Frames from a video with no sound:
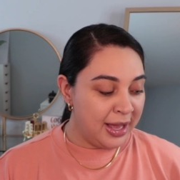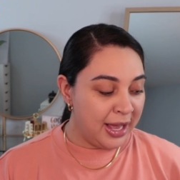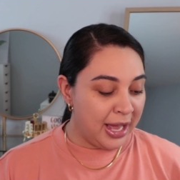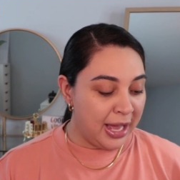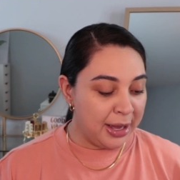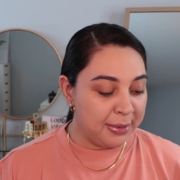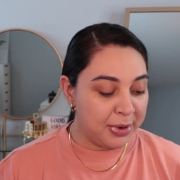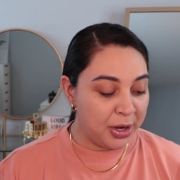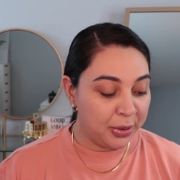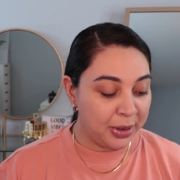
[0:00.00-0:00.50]

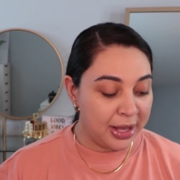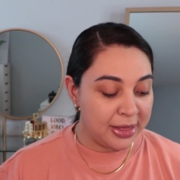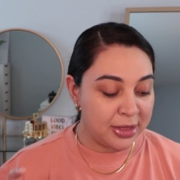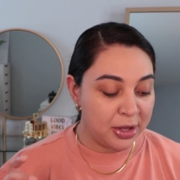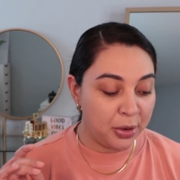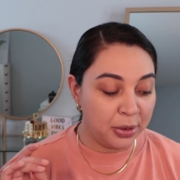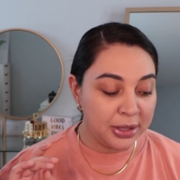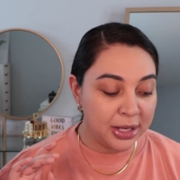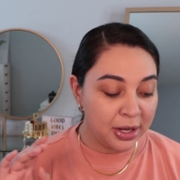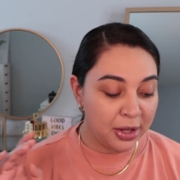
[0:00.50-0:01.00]
Um, okay, the
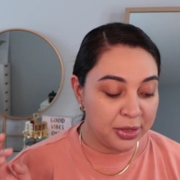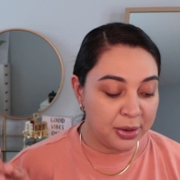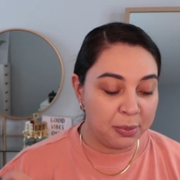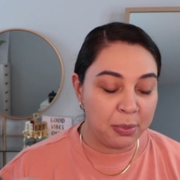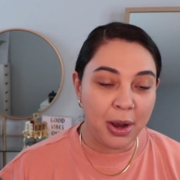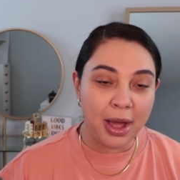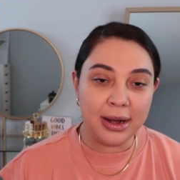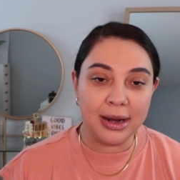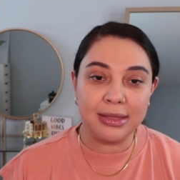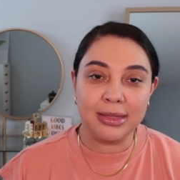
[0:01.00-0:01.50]
only other
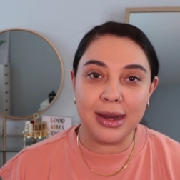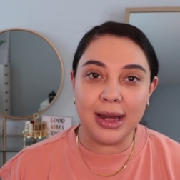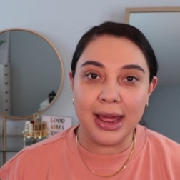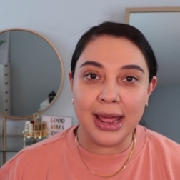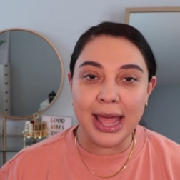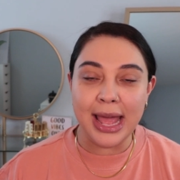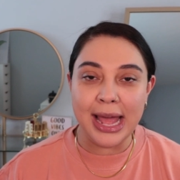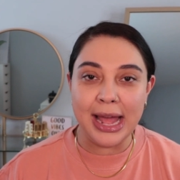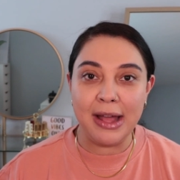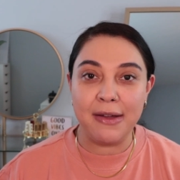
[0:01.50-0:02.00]
product that I
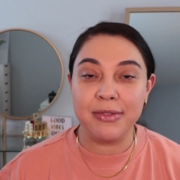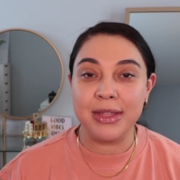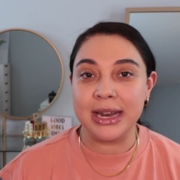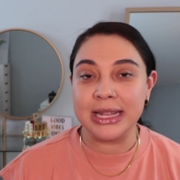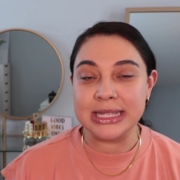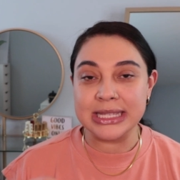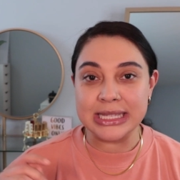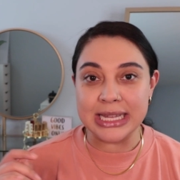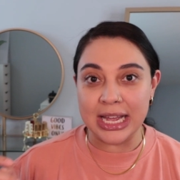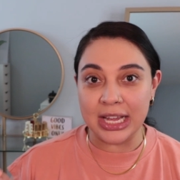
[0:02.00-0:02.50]
have that
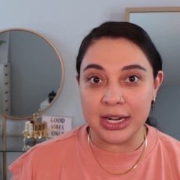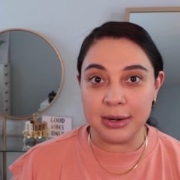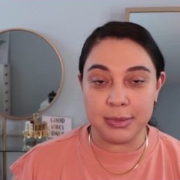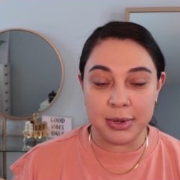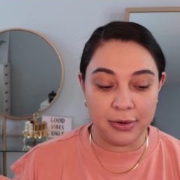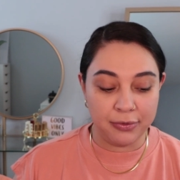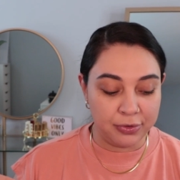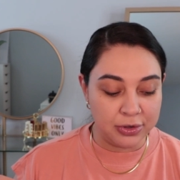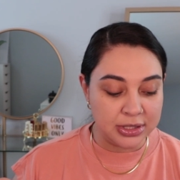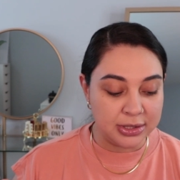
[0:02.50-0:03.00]
it's not going to be
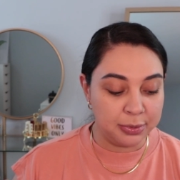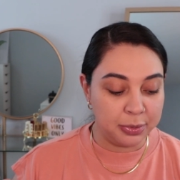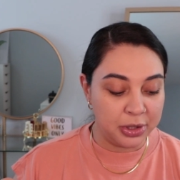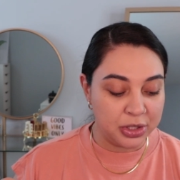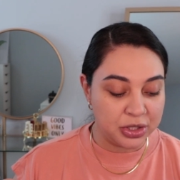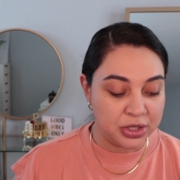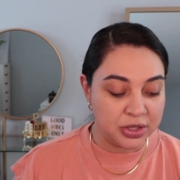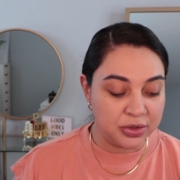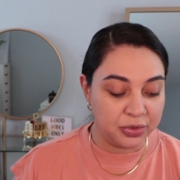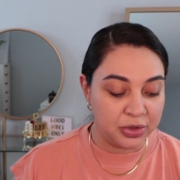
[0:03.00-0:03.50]
a first
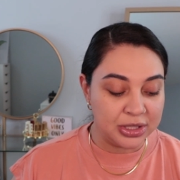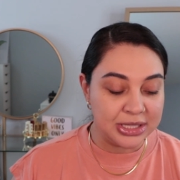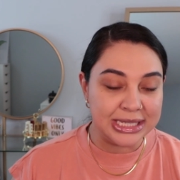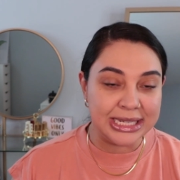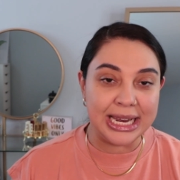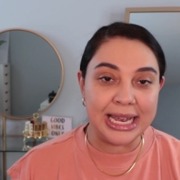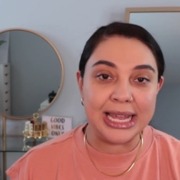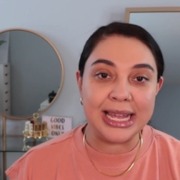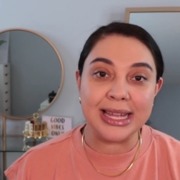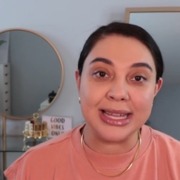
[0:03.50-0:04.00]
impression for
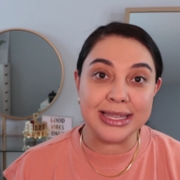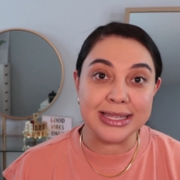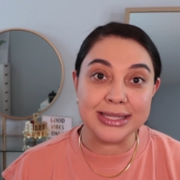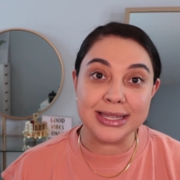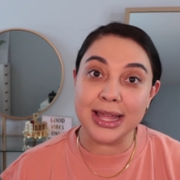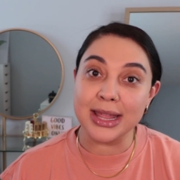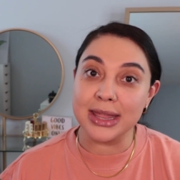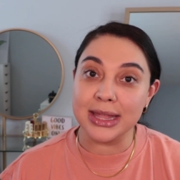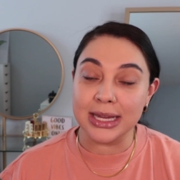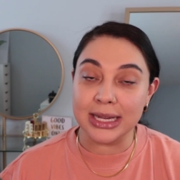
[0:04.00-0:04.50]
today is
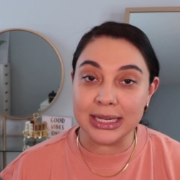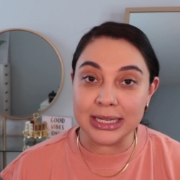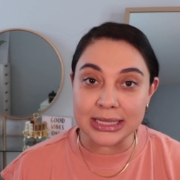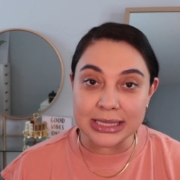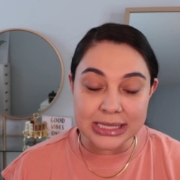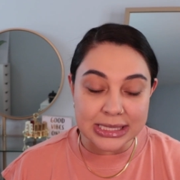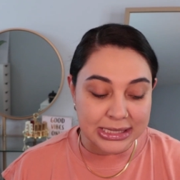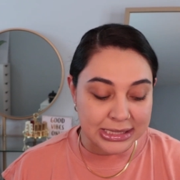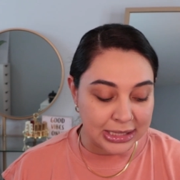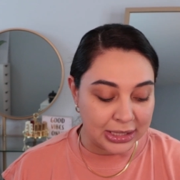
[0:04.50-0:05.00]
the
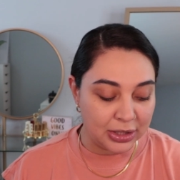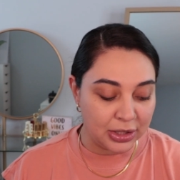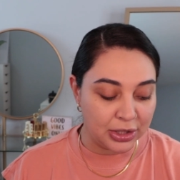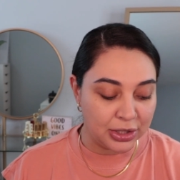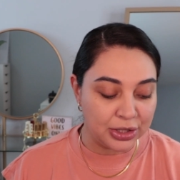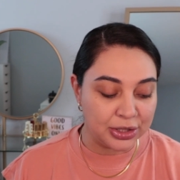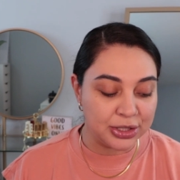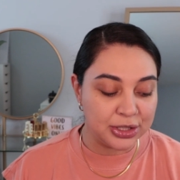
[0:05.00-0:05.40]
concealer.